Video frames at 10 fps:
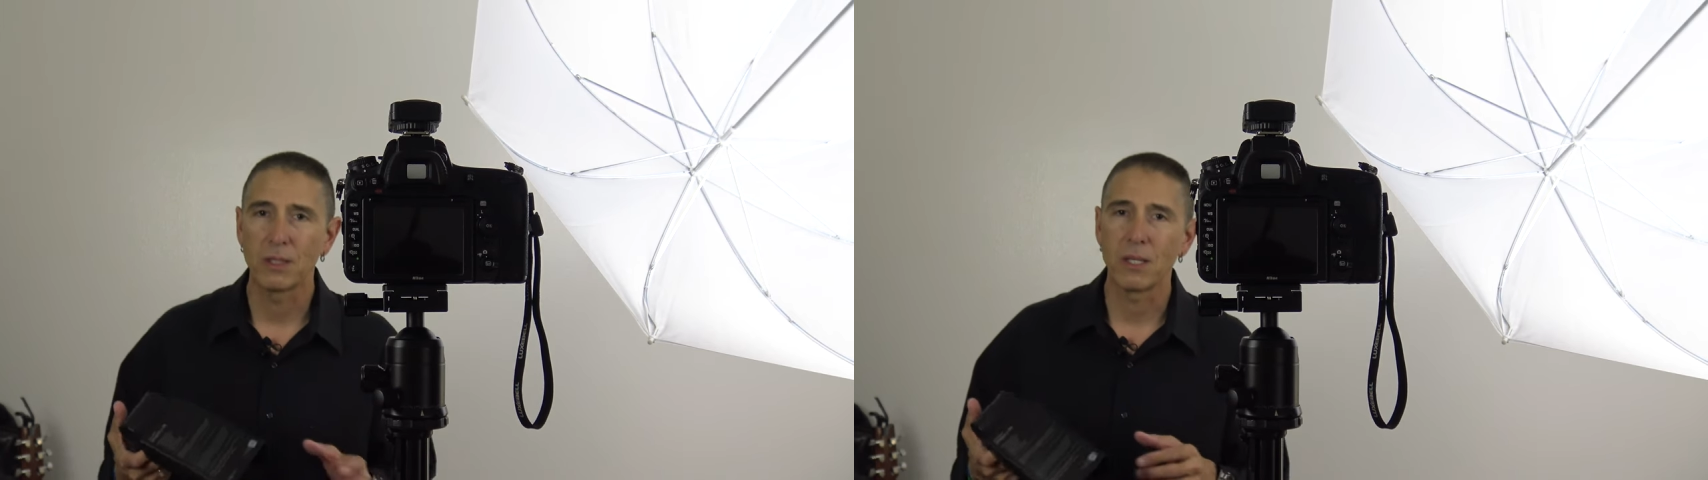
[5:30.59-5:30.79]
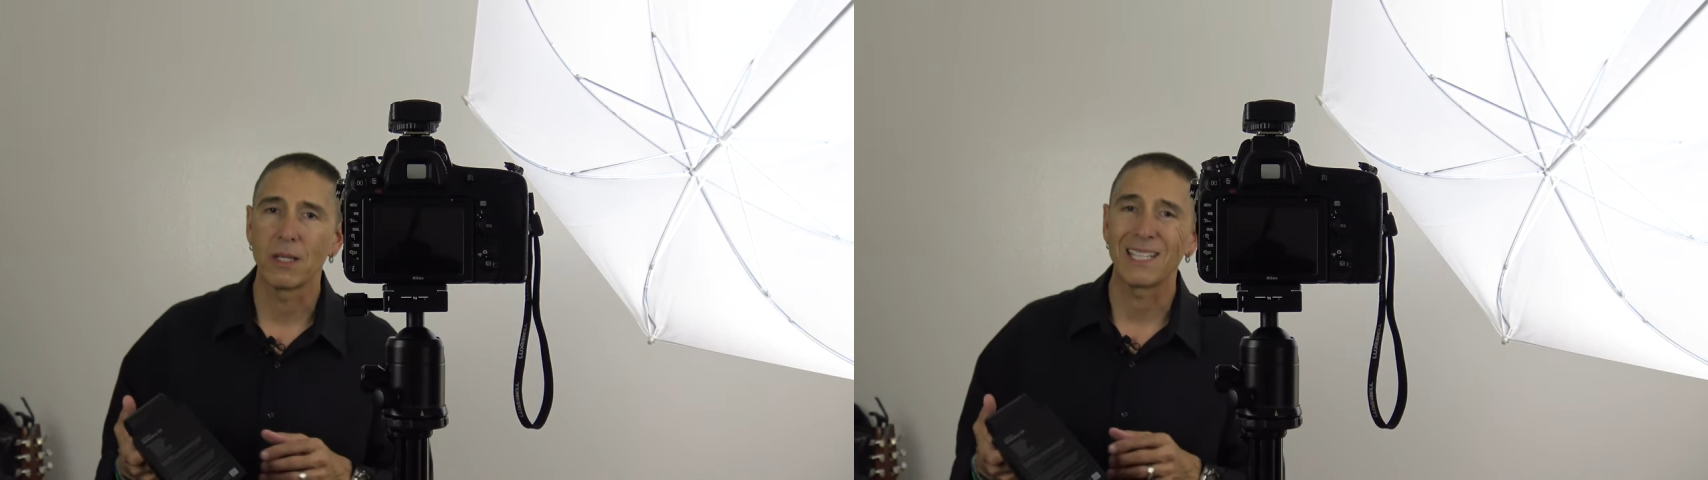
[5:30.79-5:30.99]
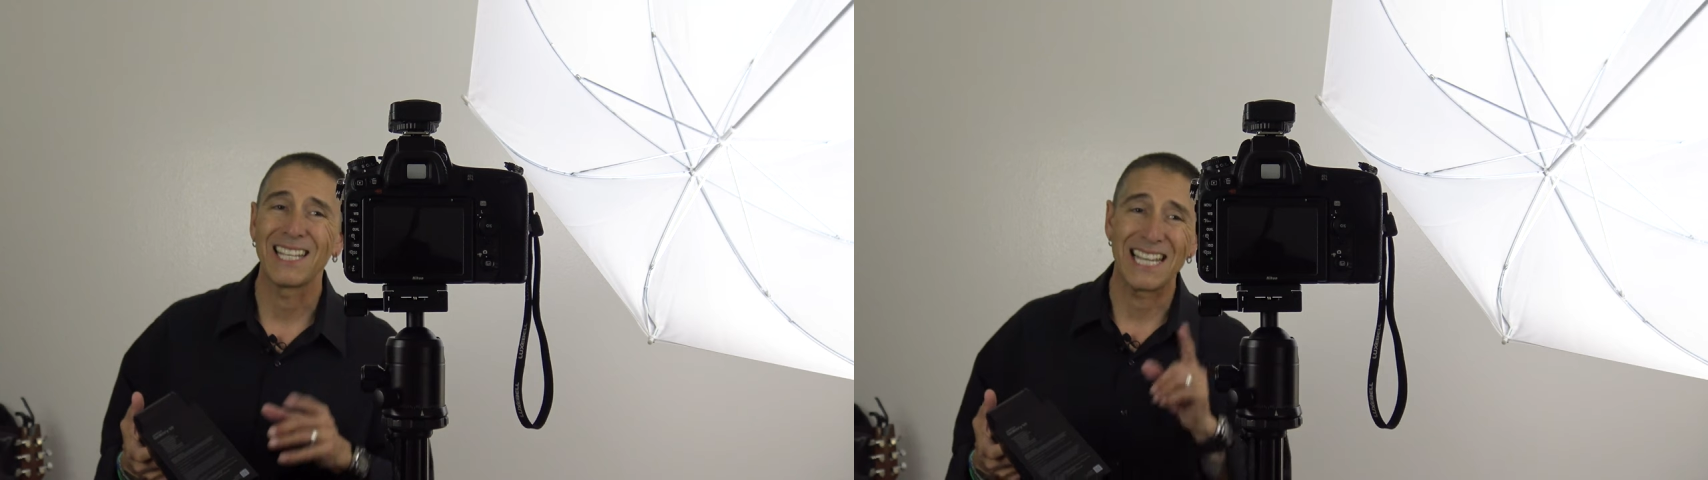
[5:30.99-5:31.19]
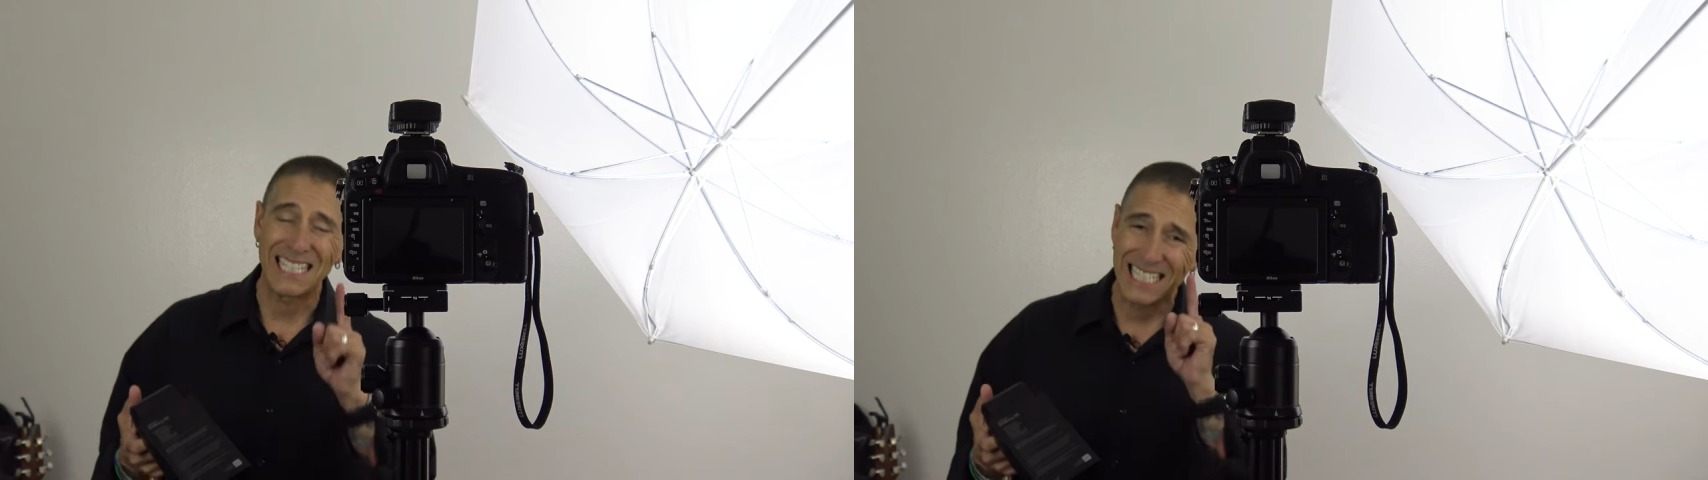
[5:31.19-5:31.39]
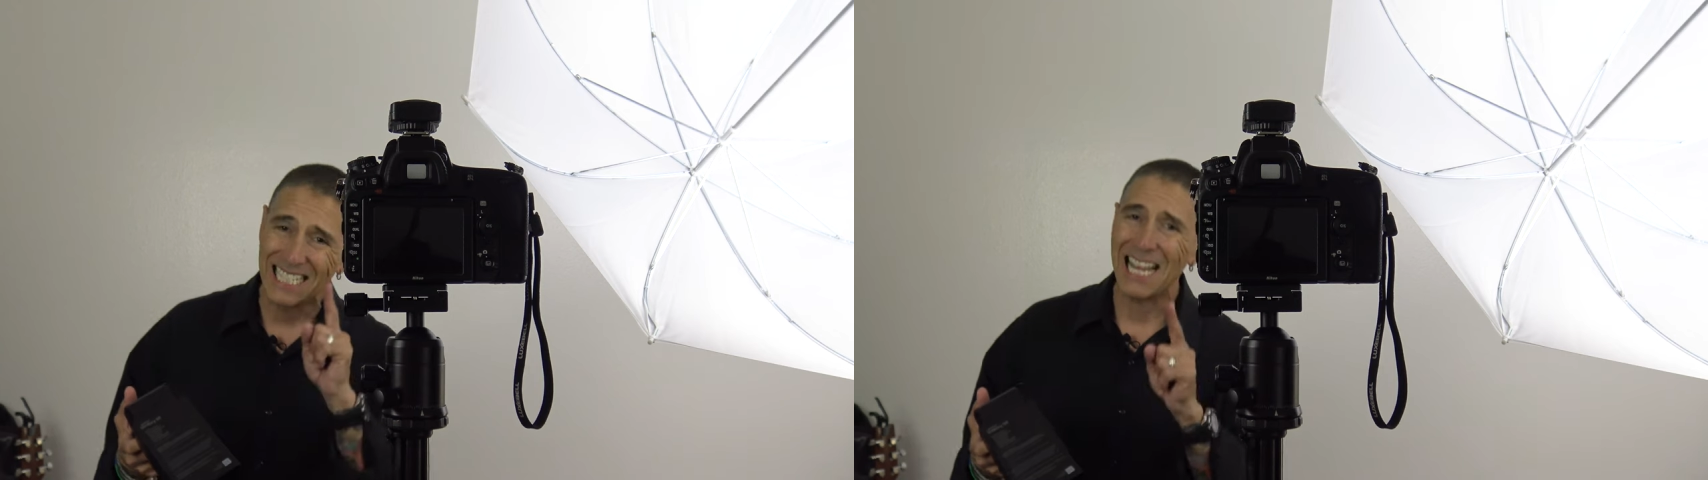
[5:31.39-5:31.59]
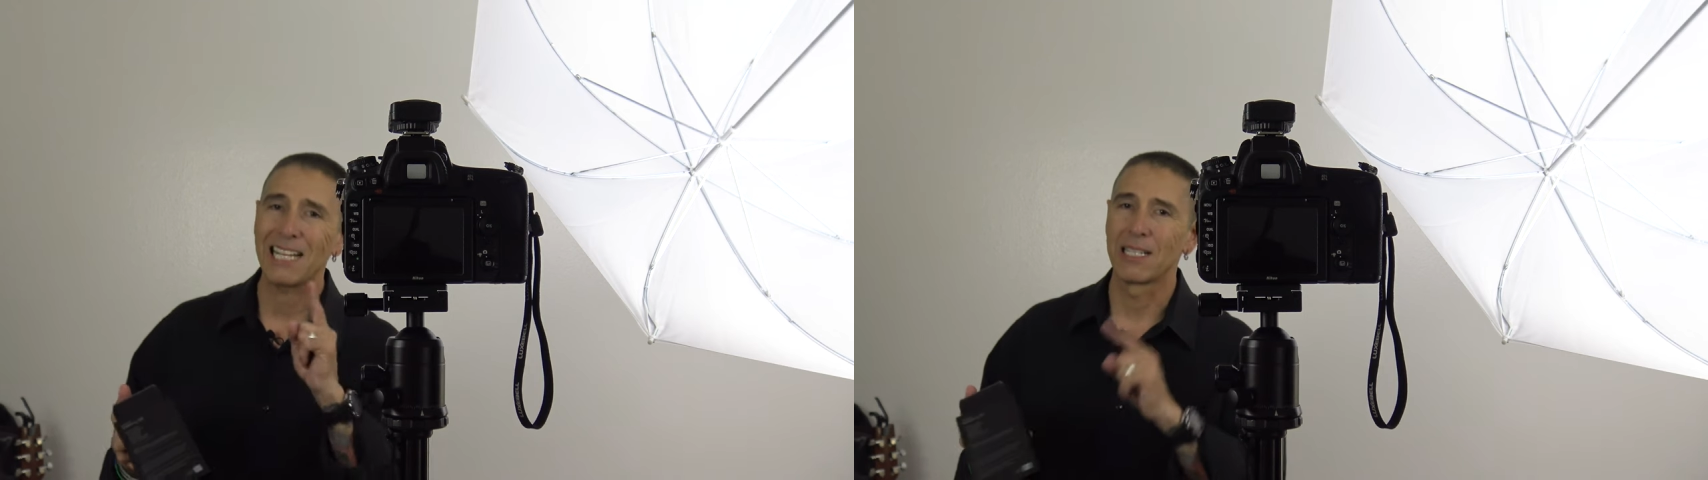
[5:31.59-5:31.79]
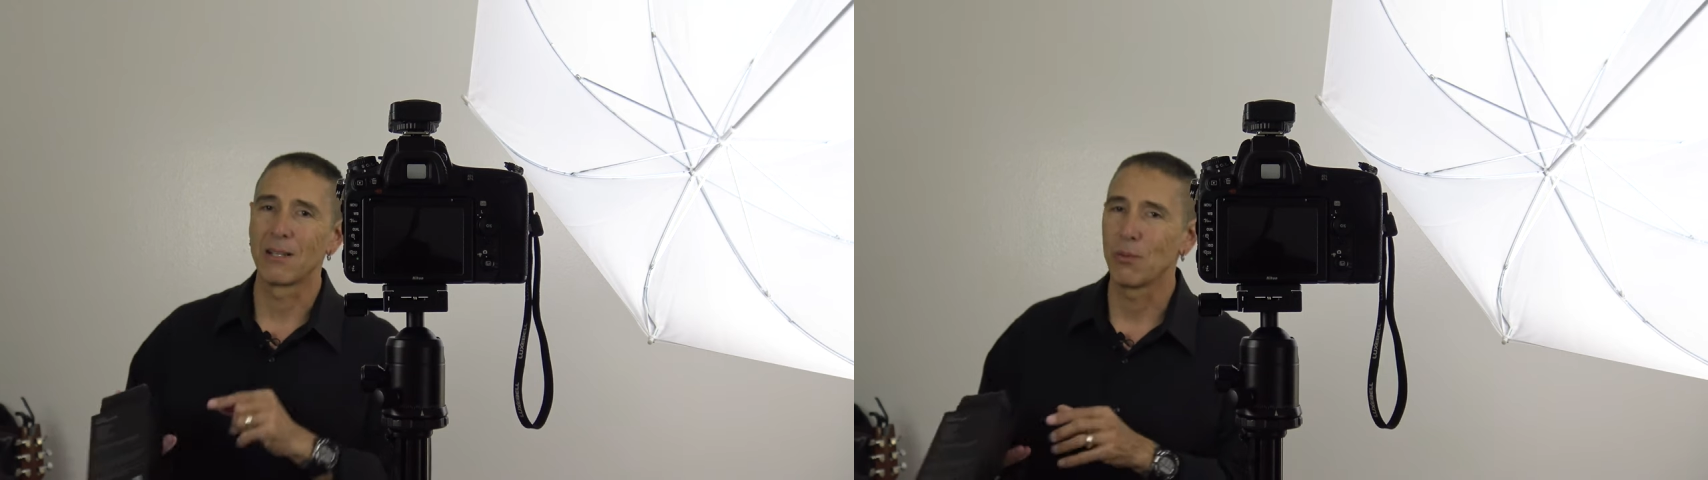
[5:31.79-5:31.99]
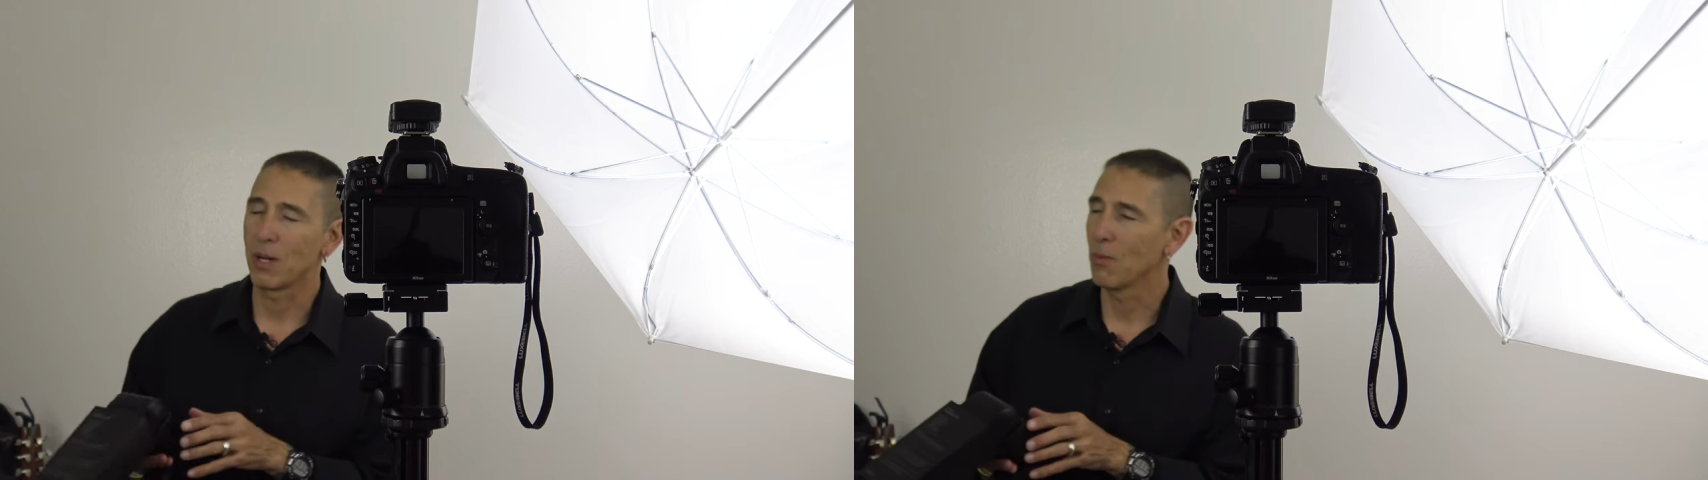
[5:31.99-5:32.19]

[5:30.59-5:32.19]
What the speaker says: until I get exactly what I